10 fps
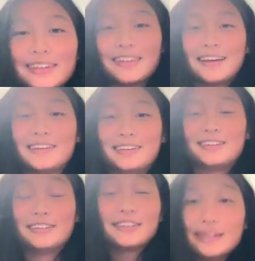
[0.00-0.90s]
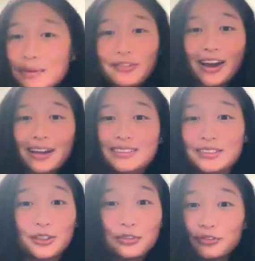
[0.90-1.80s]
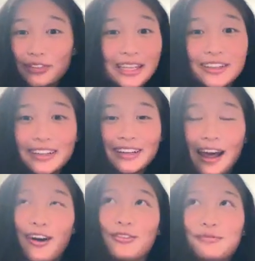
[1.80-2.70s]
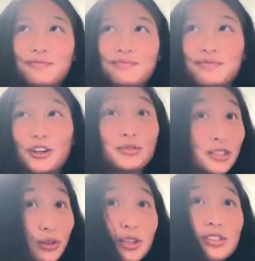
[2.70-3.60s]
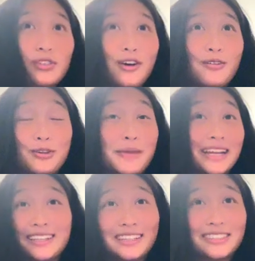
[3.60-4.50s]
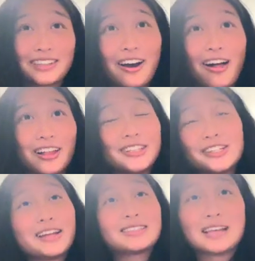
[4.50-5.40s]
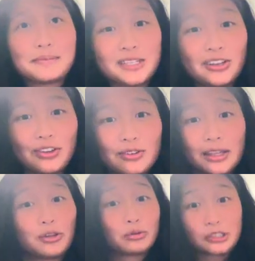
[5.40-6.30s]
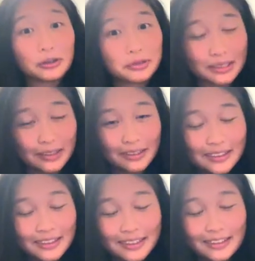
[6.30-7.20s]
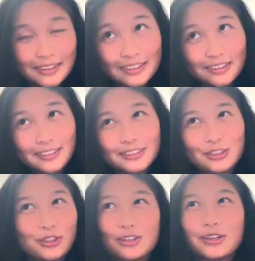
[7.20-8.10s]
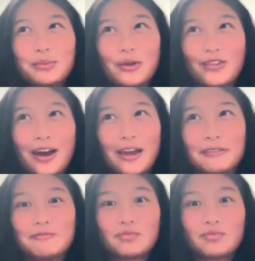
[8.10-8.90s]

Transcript: Like, you're going to be fine. You'll figure it out. You're resourceful. You made it into college. They accepted you. Like, you were chosen. So you're going to be fine.